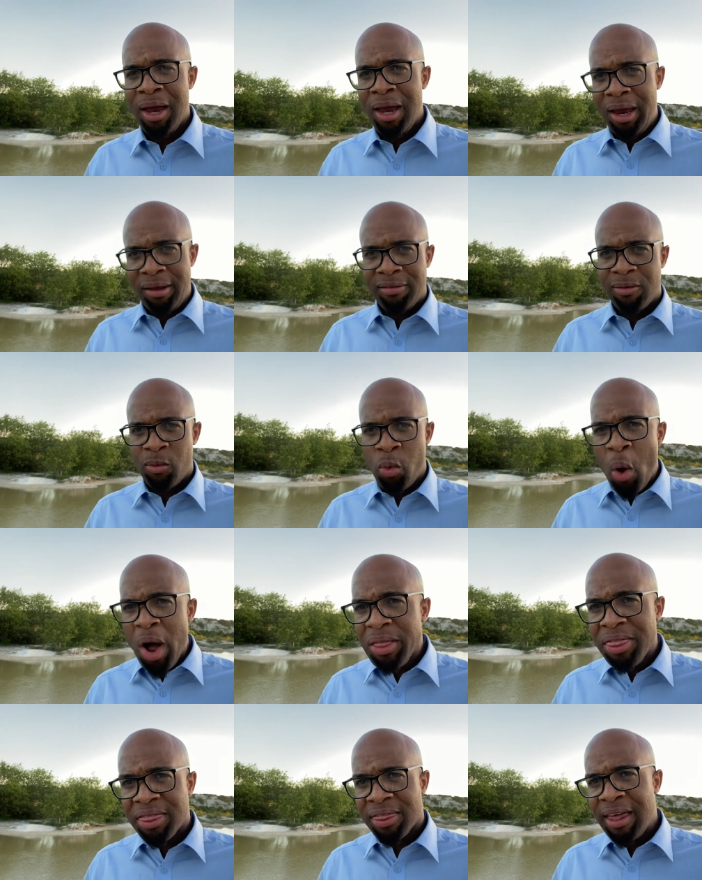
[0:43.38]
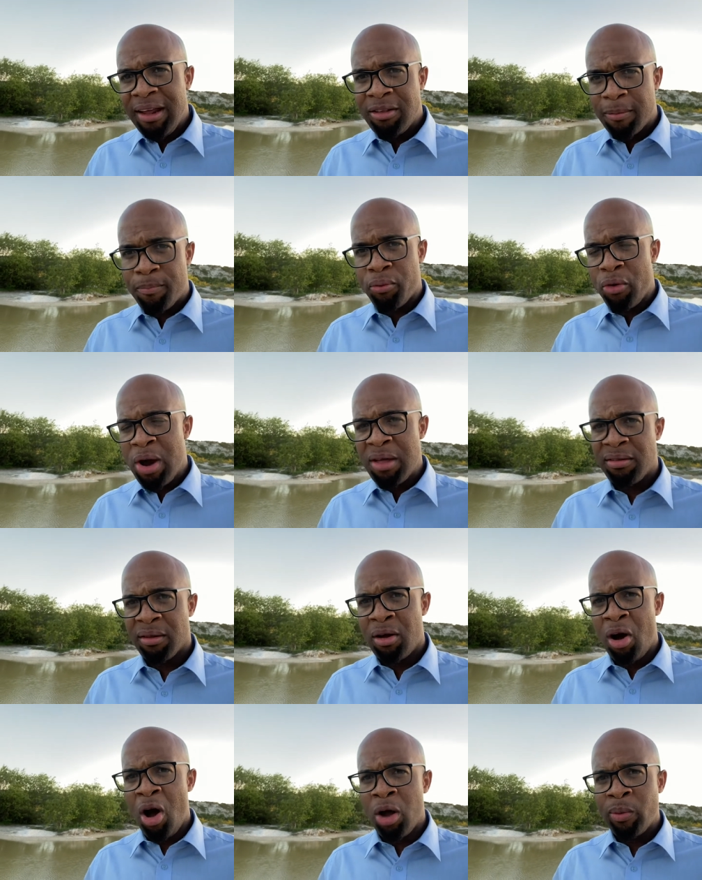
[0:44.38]
It's one thing to praise
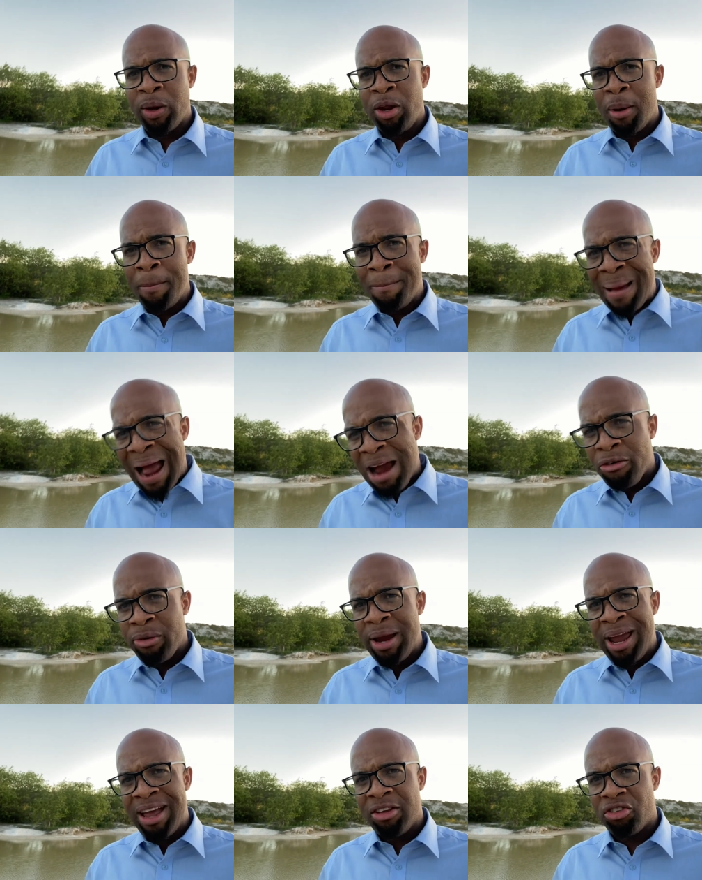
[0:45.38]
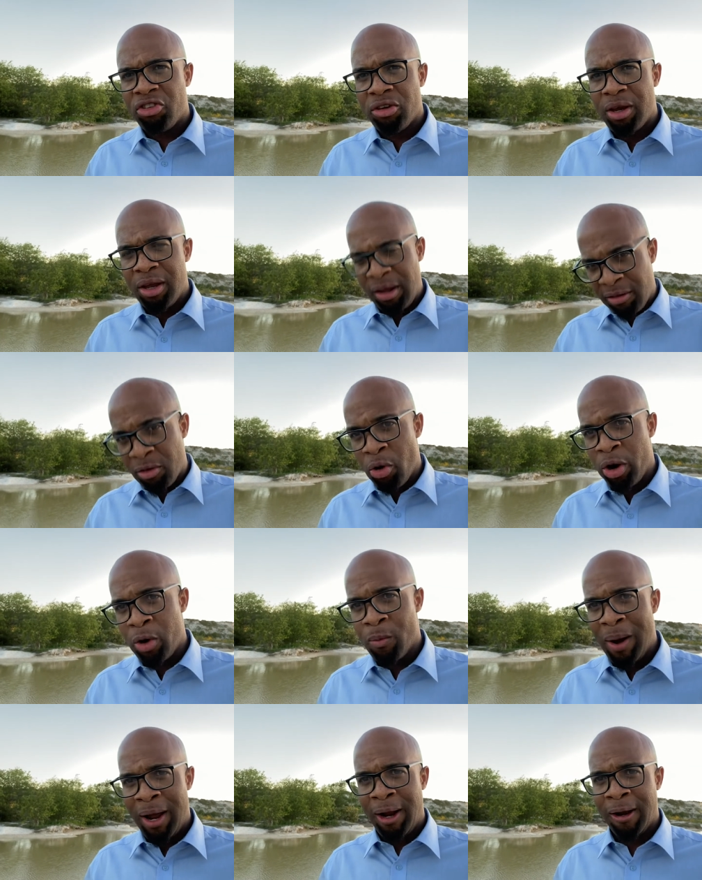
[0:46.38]
God when your marriage is
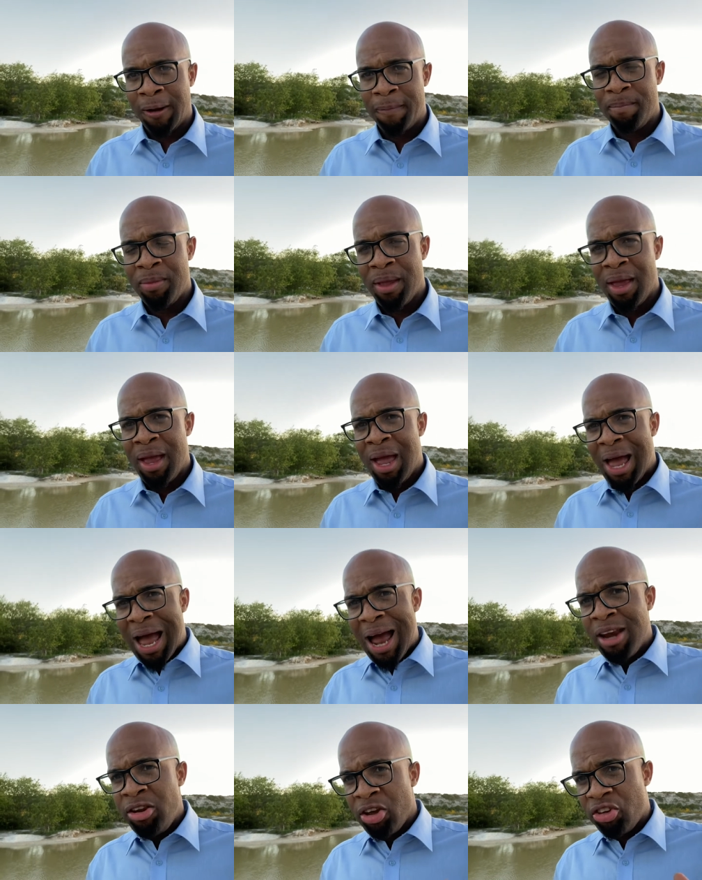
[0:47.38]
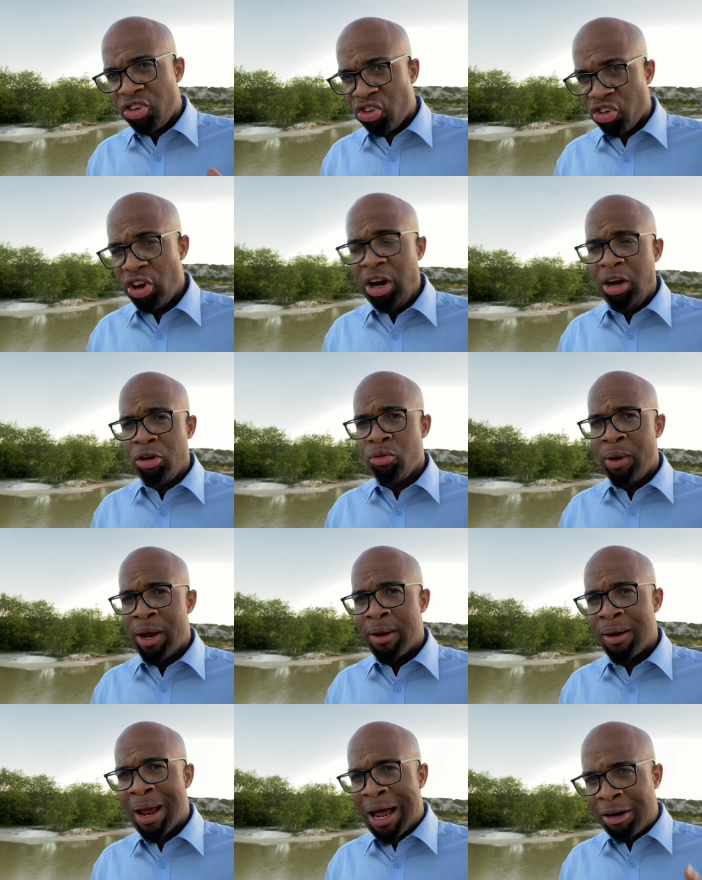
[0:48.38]
going well and your
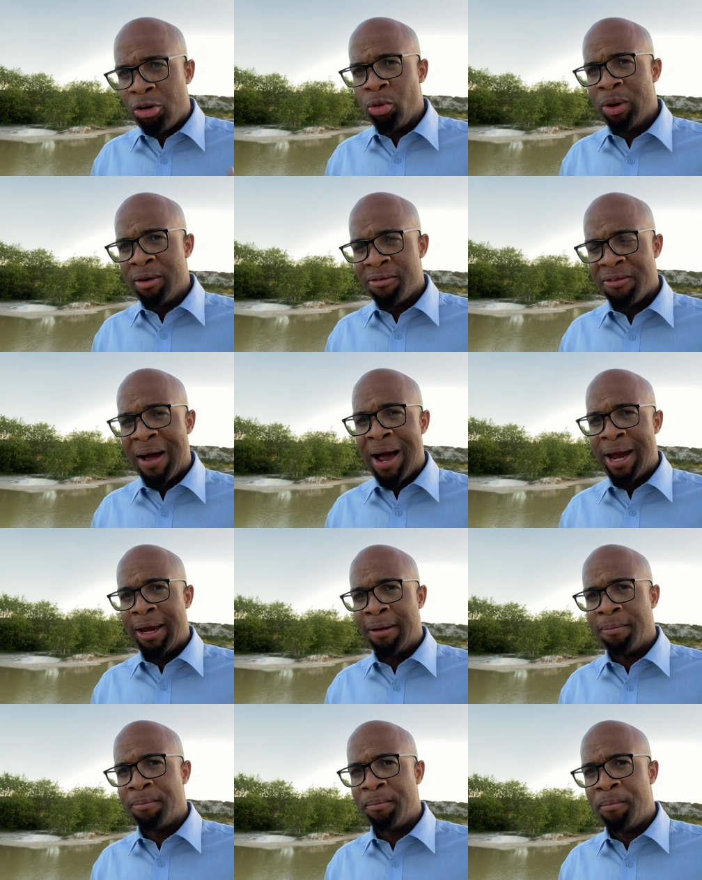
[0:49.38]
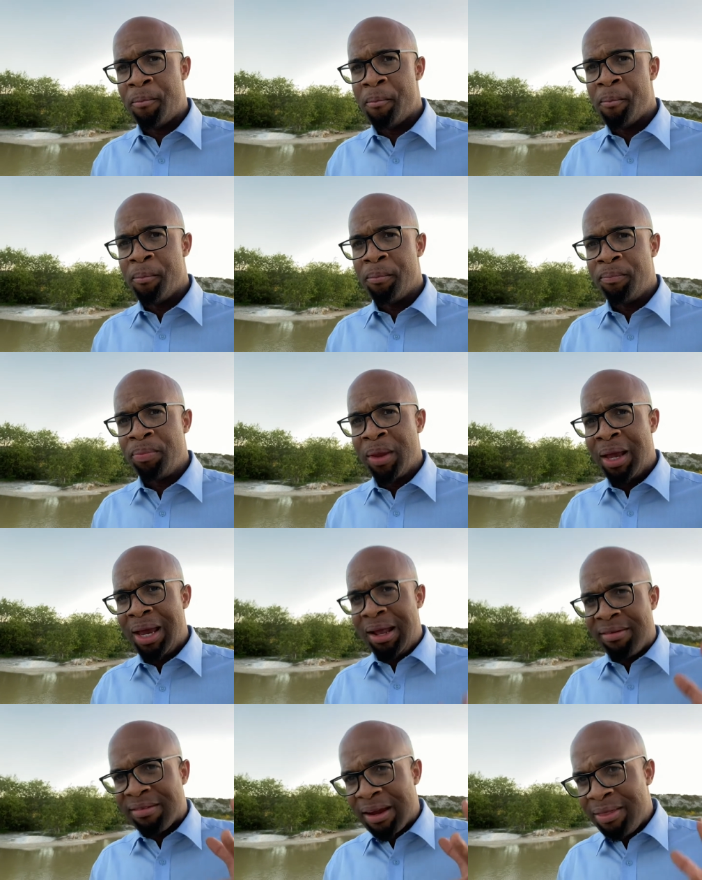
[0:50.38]
children are doing fine.
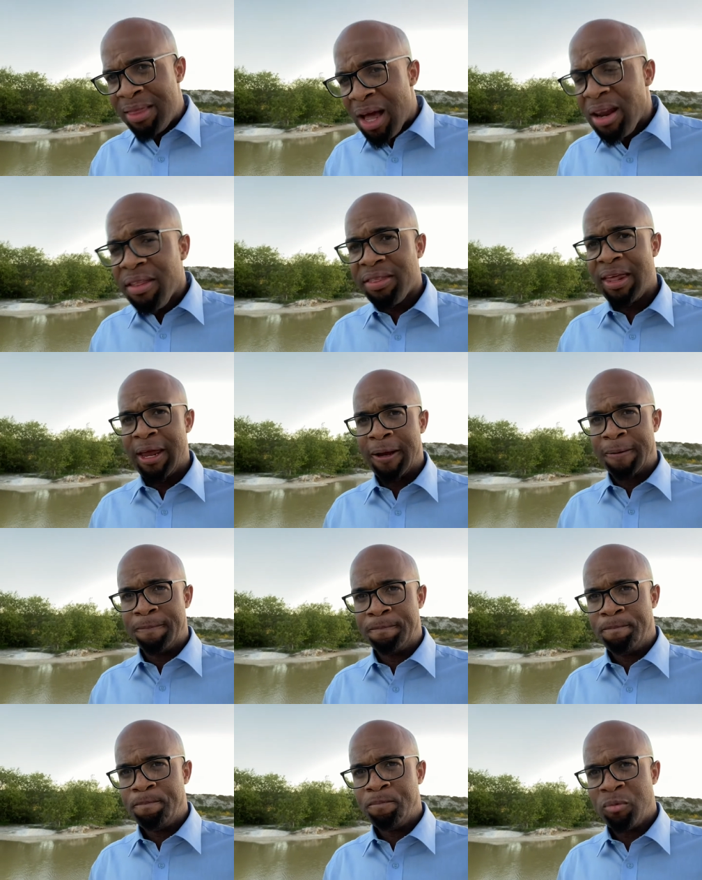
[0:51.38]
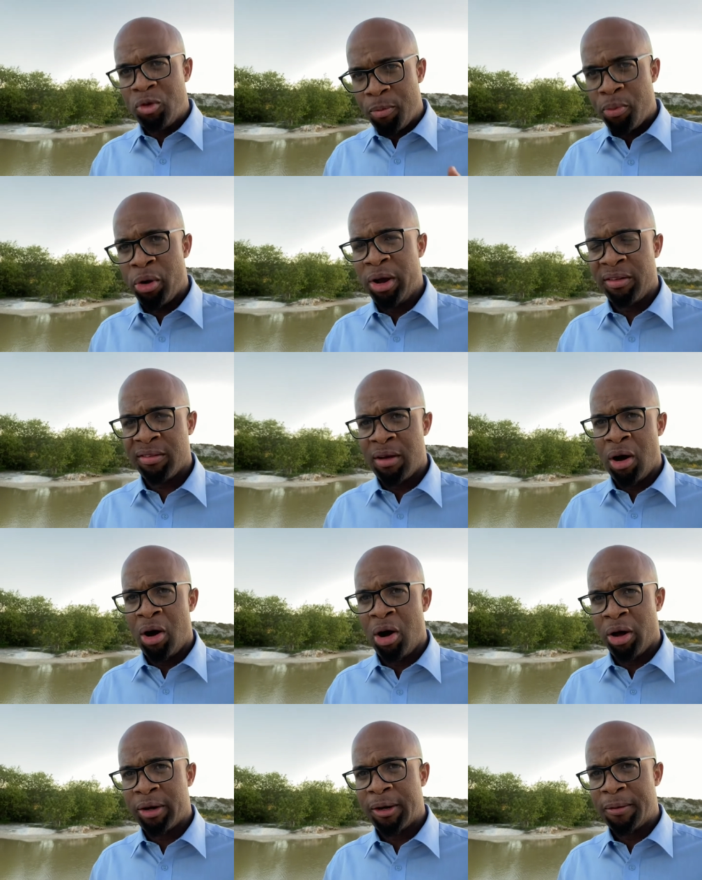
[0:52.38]
It's another thing to praise
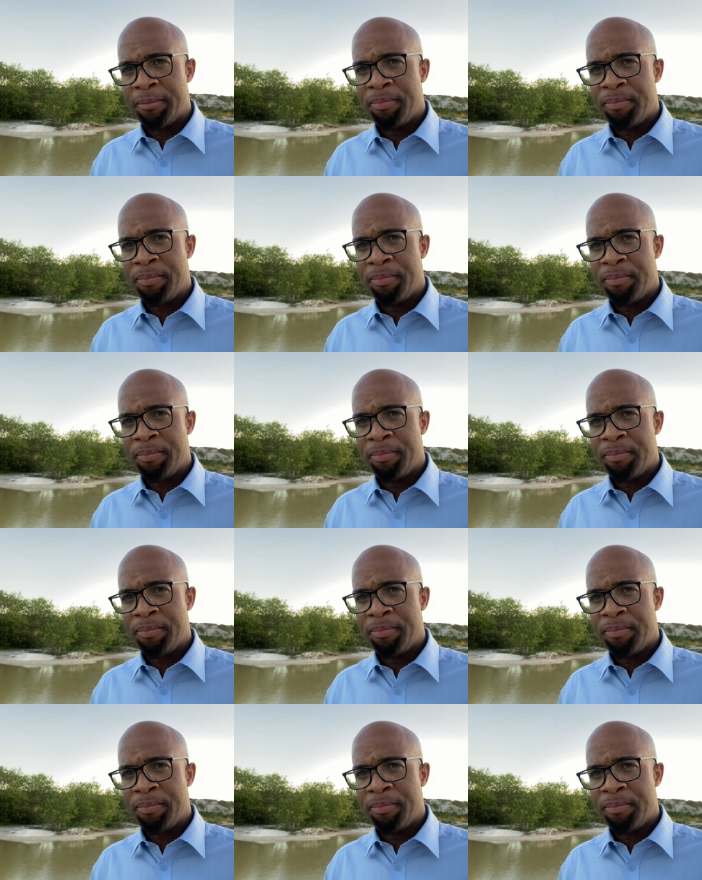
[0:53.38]
God